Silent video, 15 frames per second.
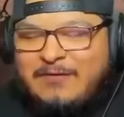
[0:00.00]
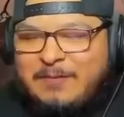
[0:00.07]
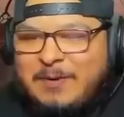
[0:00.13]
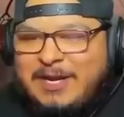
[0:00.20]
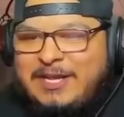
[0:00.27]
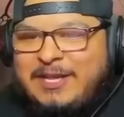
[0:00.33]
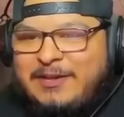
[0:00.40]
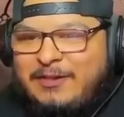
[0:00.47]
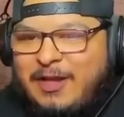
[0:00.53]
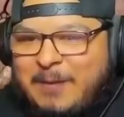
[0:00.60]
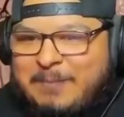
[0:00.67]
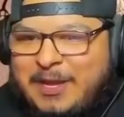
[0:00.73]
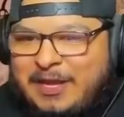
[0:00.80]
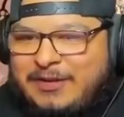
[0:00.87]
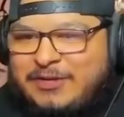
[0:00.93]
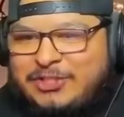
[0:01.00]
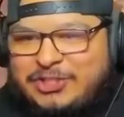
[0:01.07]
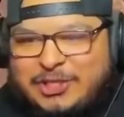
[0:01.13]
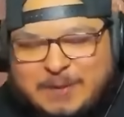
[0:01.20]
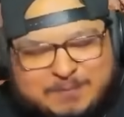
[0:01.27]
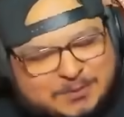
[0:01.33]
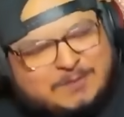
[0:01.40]
Everybody heal up. Everybody get
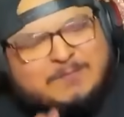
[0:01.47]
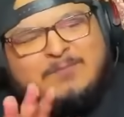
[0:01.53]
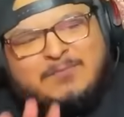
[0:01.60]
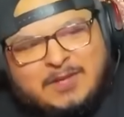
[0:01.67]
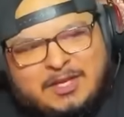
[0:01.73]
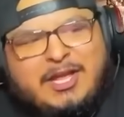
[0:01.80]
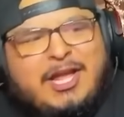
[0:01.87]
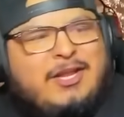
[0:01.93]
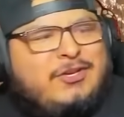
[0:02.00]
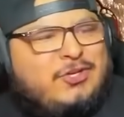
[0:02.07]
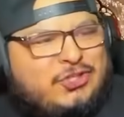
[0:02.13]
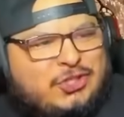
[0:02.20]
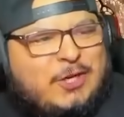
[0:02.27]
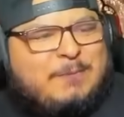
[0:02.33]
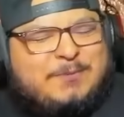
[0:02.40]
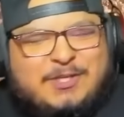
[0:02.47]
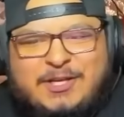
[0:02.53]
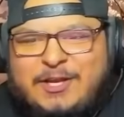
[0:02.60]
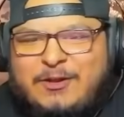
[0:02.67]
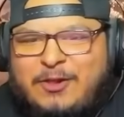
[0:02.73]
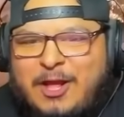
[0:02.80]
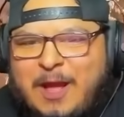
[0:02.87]
in your ships. Up. Get in your ships and
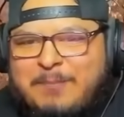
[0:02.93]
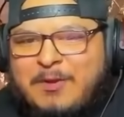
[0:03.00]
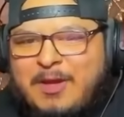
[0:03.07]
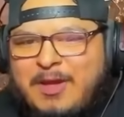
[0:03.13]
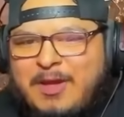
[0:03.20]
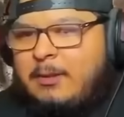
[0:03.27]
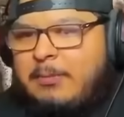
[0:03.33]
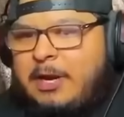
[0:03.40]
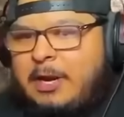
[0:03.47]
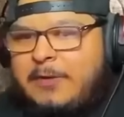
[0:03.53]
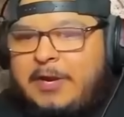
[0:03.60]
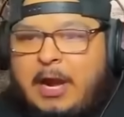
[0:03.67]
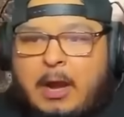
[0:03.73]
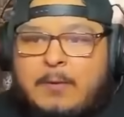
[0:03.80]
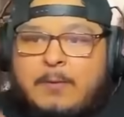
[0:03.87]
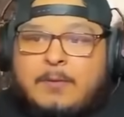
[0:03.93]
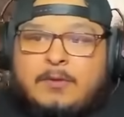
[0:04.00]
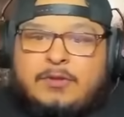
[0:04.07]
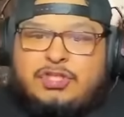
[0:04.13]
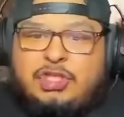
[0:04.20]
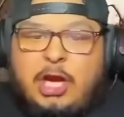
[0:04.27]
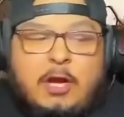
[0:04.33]
heal up. But here we go.
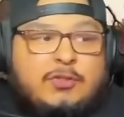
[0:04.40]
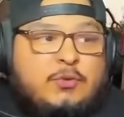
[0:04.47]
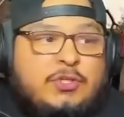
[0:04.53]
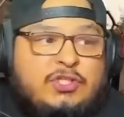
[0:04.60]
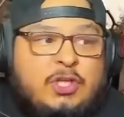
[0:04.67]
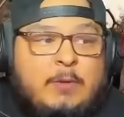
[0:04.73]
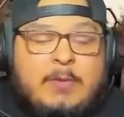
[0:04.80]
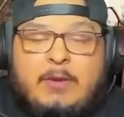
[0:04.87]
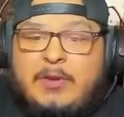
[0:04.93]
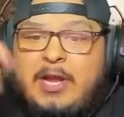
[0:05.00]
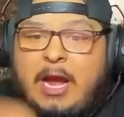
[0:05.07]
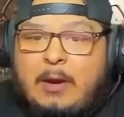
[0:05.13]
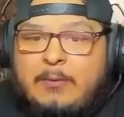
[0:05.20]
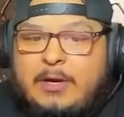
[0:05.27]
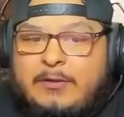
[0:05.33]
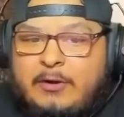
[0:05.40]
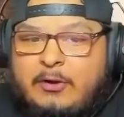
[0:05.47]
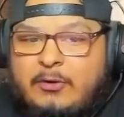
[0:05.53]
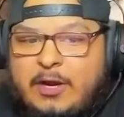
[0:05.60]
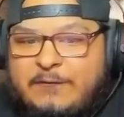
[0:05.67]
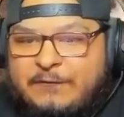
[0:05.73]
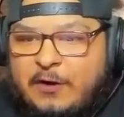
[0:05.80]
The show's resuming. We got rid of the
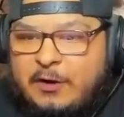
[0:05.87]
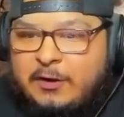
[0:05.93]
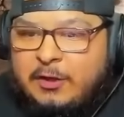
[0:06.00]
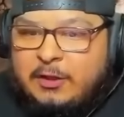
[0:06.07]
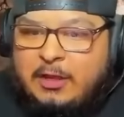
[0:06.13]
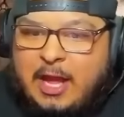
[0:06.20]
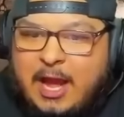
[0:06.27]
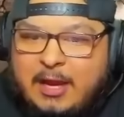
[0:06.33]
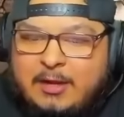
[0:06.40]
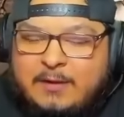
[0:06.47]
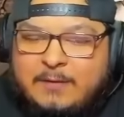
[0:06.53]
griefer. Good luck